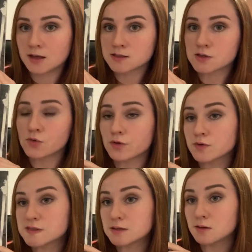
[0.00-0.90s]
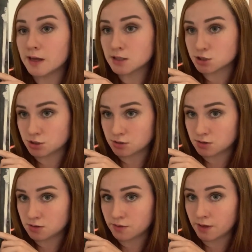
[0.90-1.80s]
So there is a
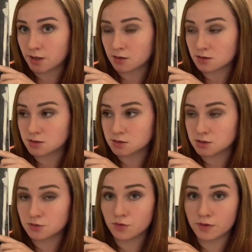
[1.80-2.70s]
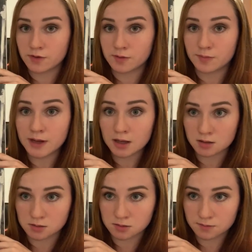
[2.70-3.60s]
legend that during the
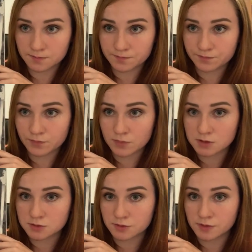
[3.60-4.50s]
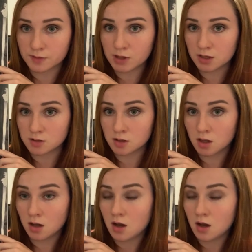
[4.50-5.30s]
battle, the